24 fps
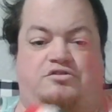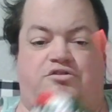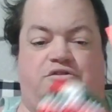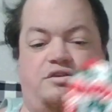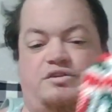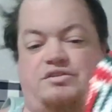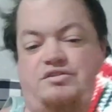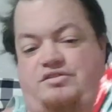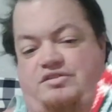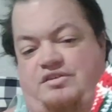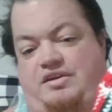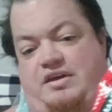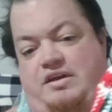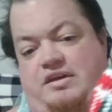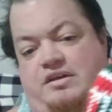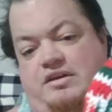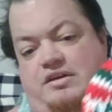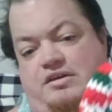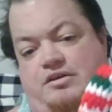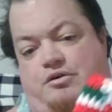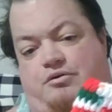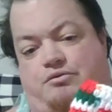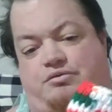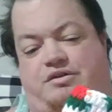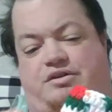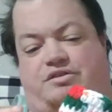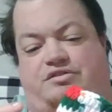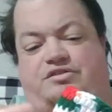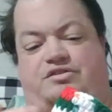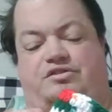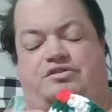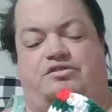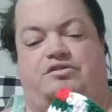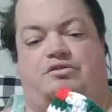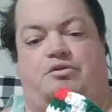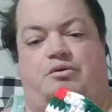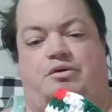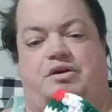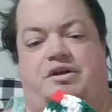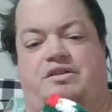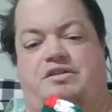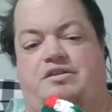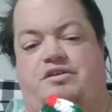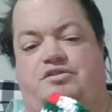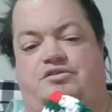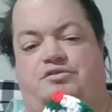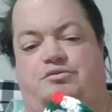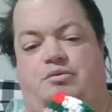as you can see, you know, this is
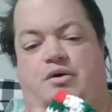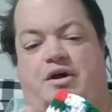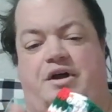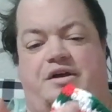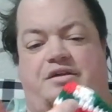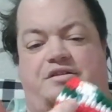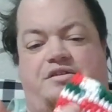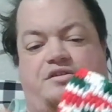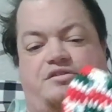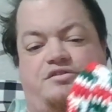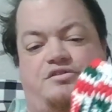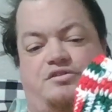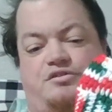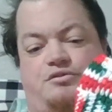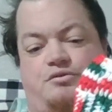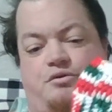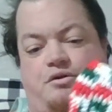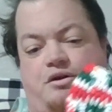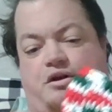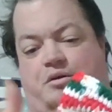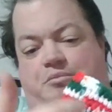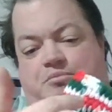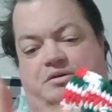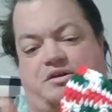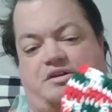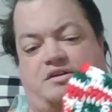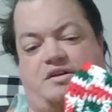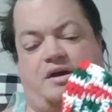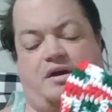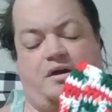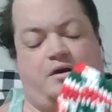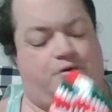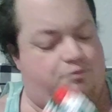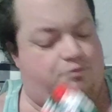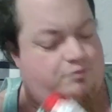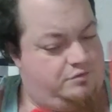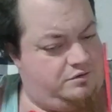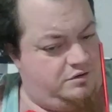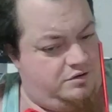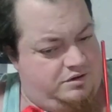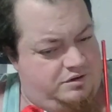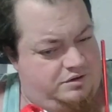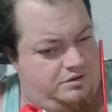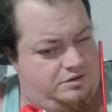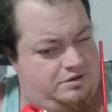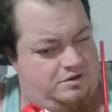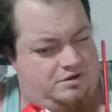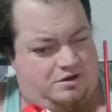going this way, this is going up and down.
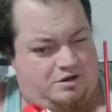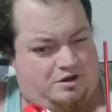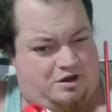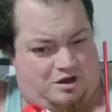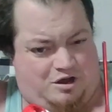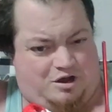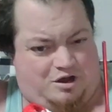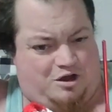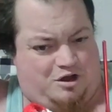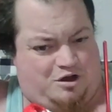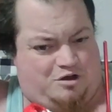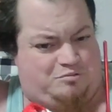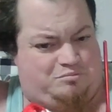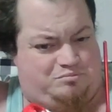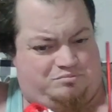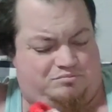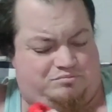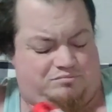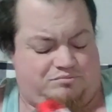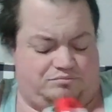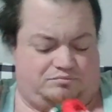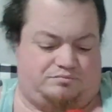Um,